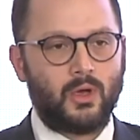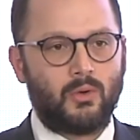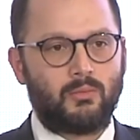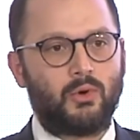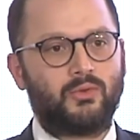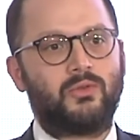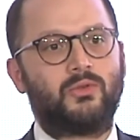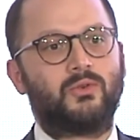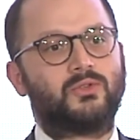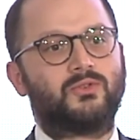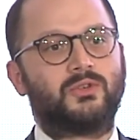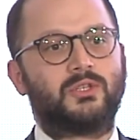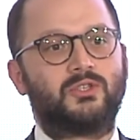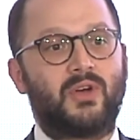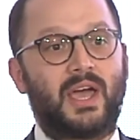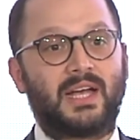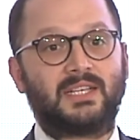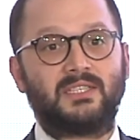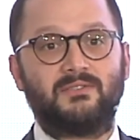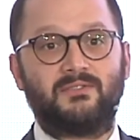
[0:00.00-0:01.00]
Both of those are
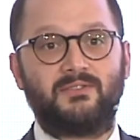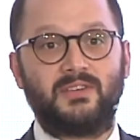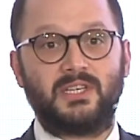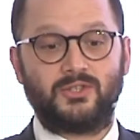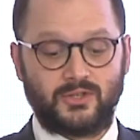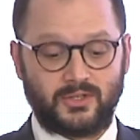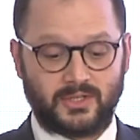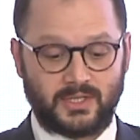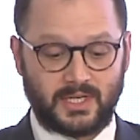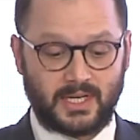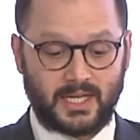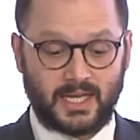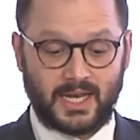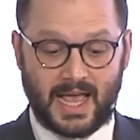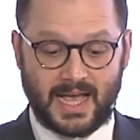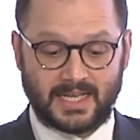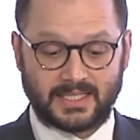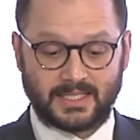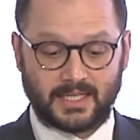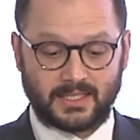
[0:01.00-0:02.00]
attractive features in
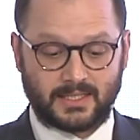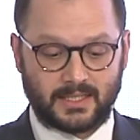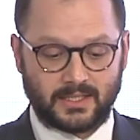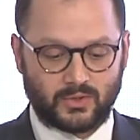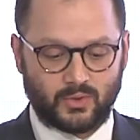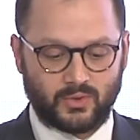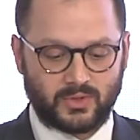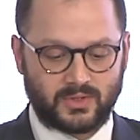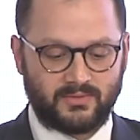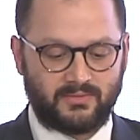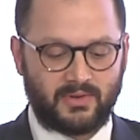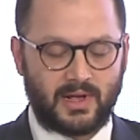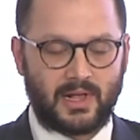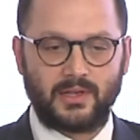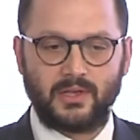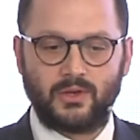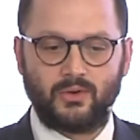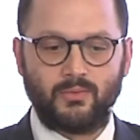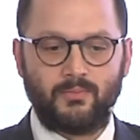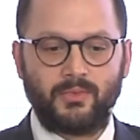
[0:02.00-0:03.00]
assets and stores of
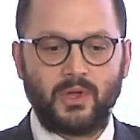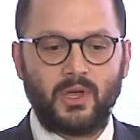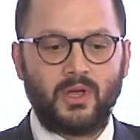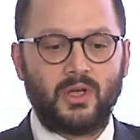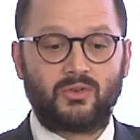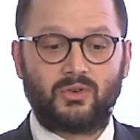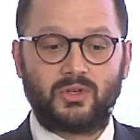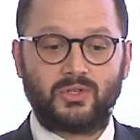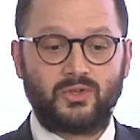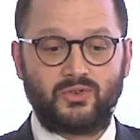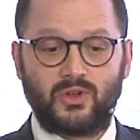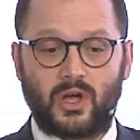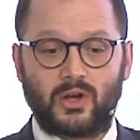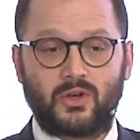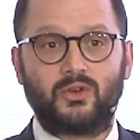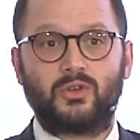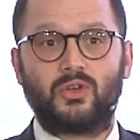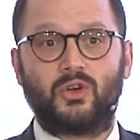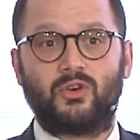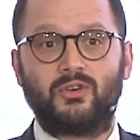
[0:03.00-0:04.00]
value. They're also not
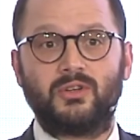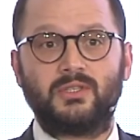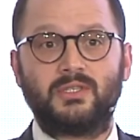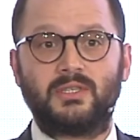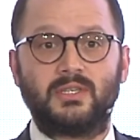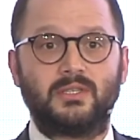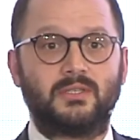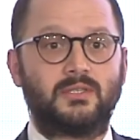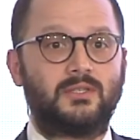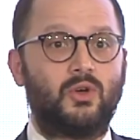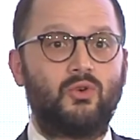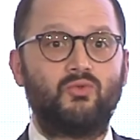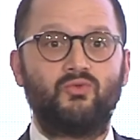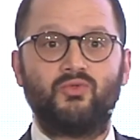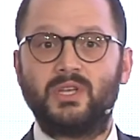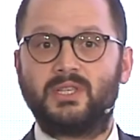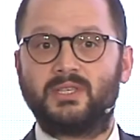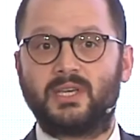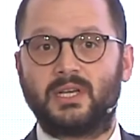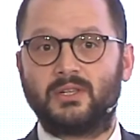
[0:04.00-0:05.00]
good currencies. No
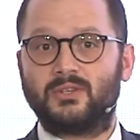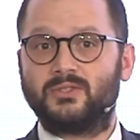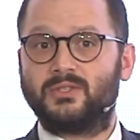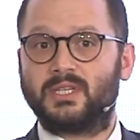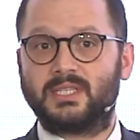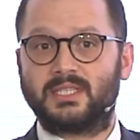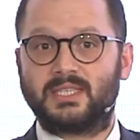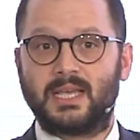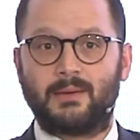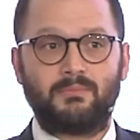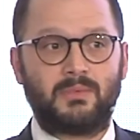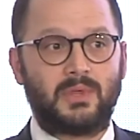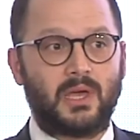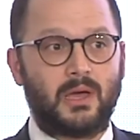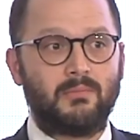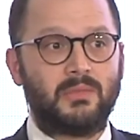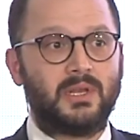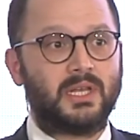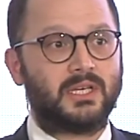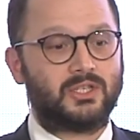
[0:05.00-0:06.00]
retailers accept
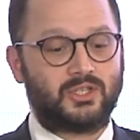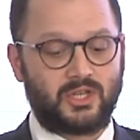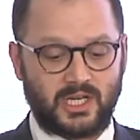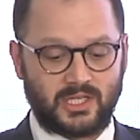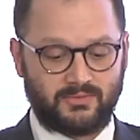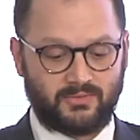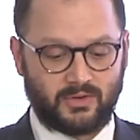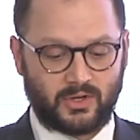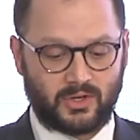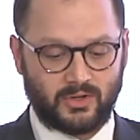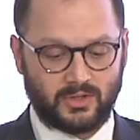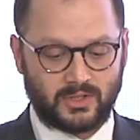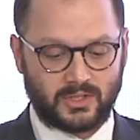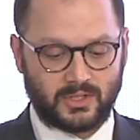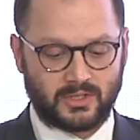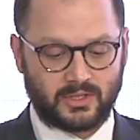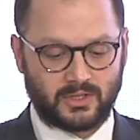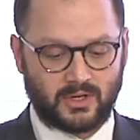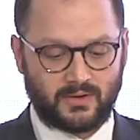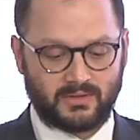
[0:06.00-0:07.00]
them in exchange for goods
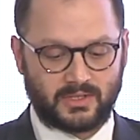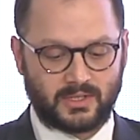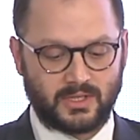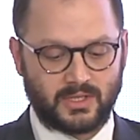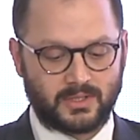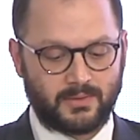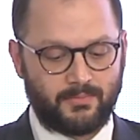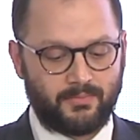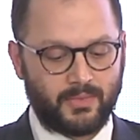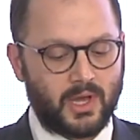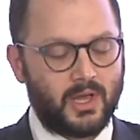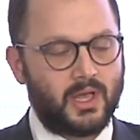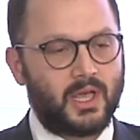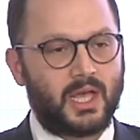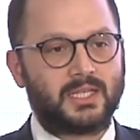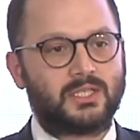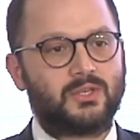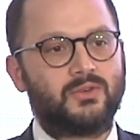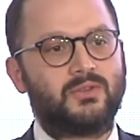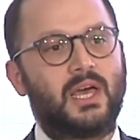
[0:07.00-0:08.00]
and services.
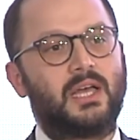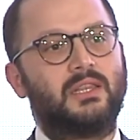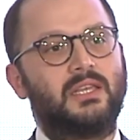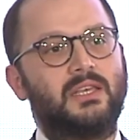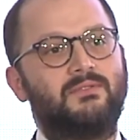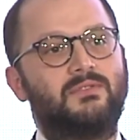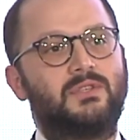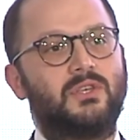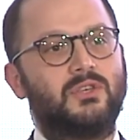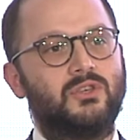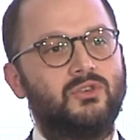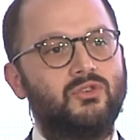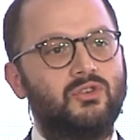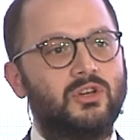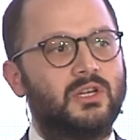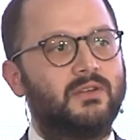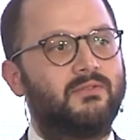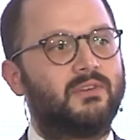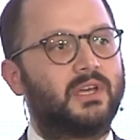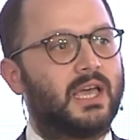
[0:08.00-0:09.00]
And so that leaves the
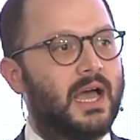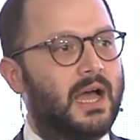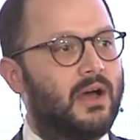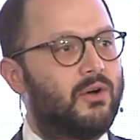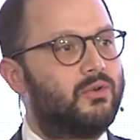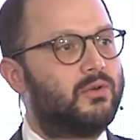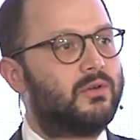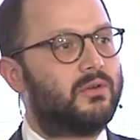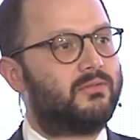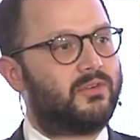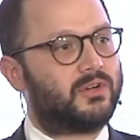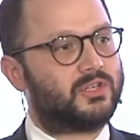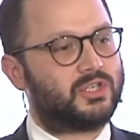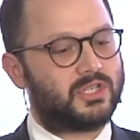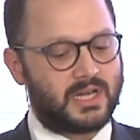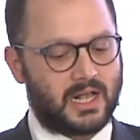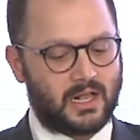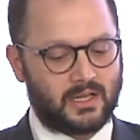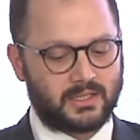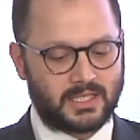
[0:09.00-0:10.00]
unit of account
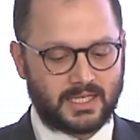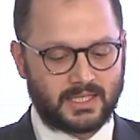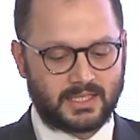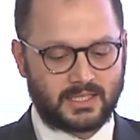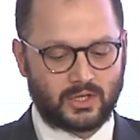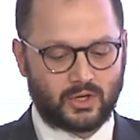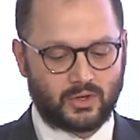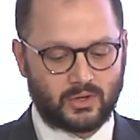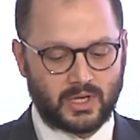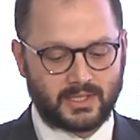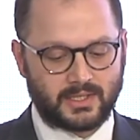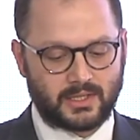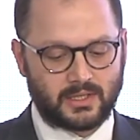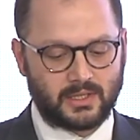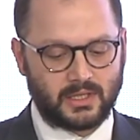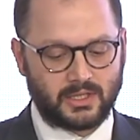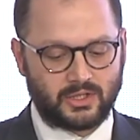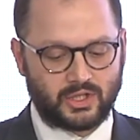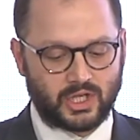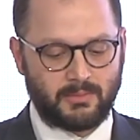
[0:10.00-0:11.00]
functionality as the
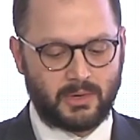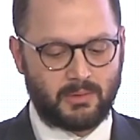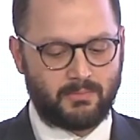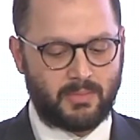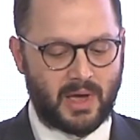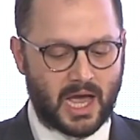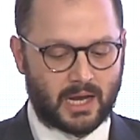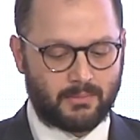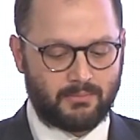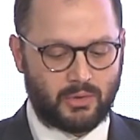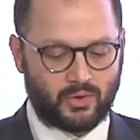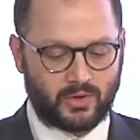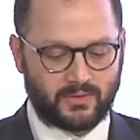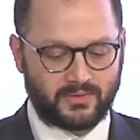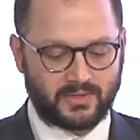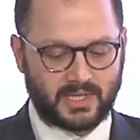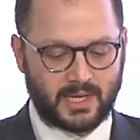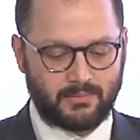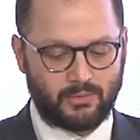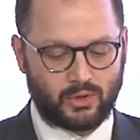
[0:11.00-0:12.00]
legitimate backbone of
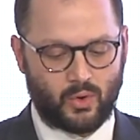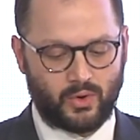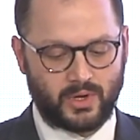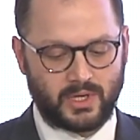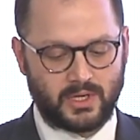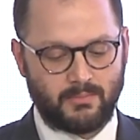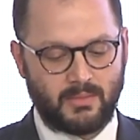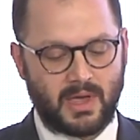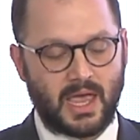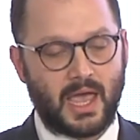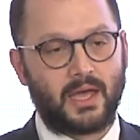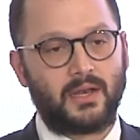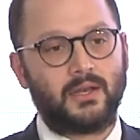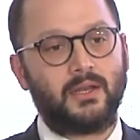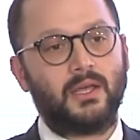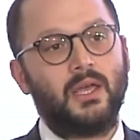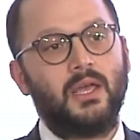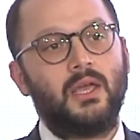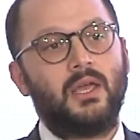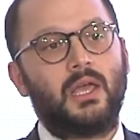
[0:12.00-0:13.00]
stablecoin
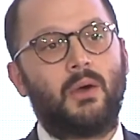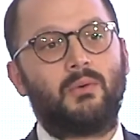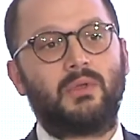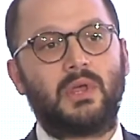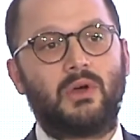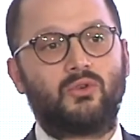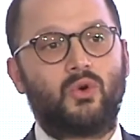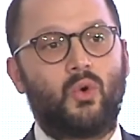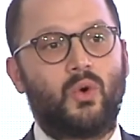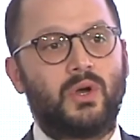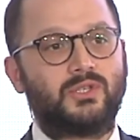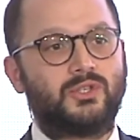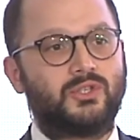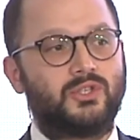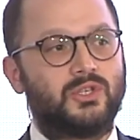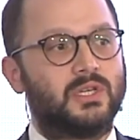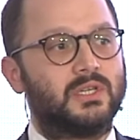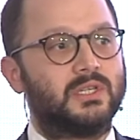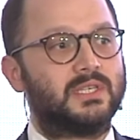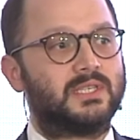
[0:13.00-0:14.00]
demand. And without
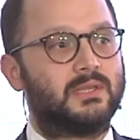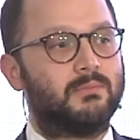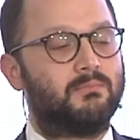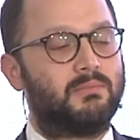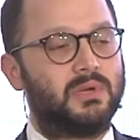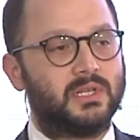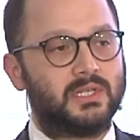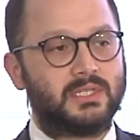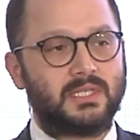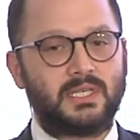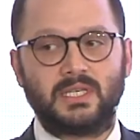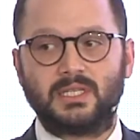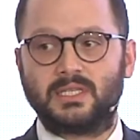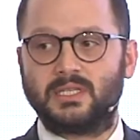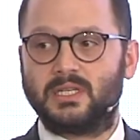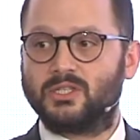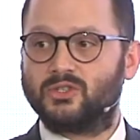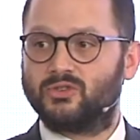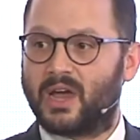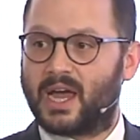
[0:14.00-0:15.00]
question, stability is
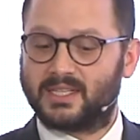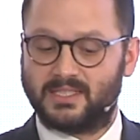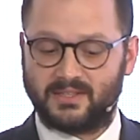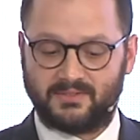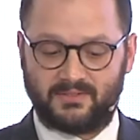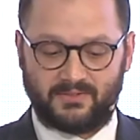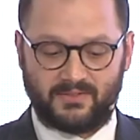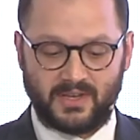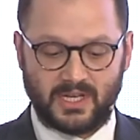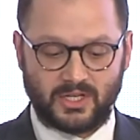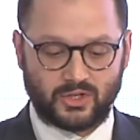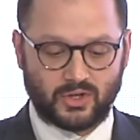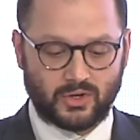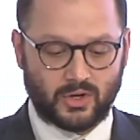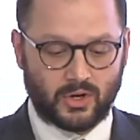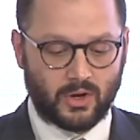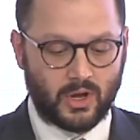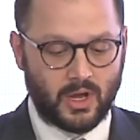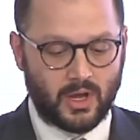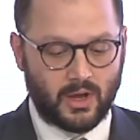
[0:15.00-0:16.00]
an attractive
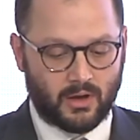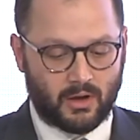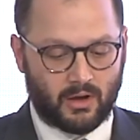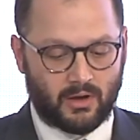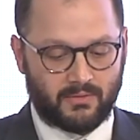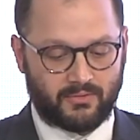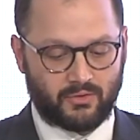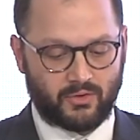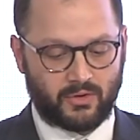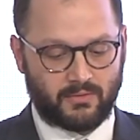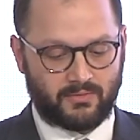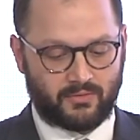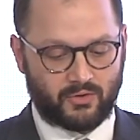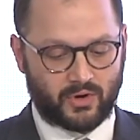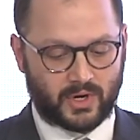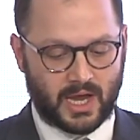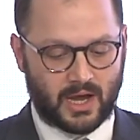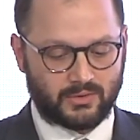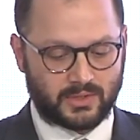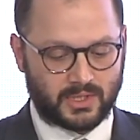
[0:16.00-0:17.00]
feature for
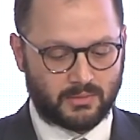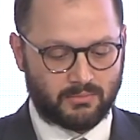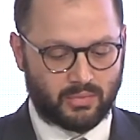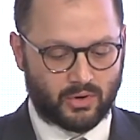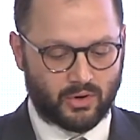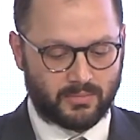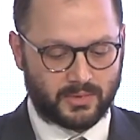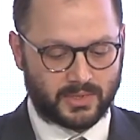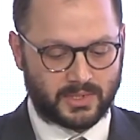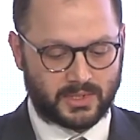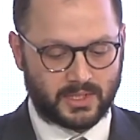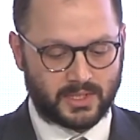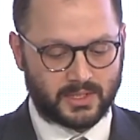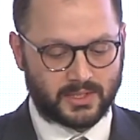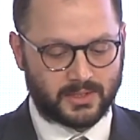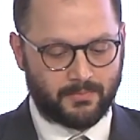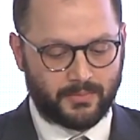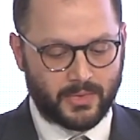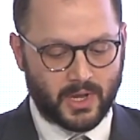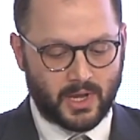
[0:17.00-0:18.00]
accounting
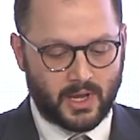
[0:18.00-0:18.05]
purposes.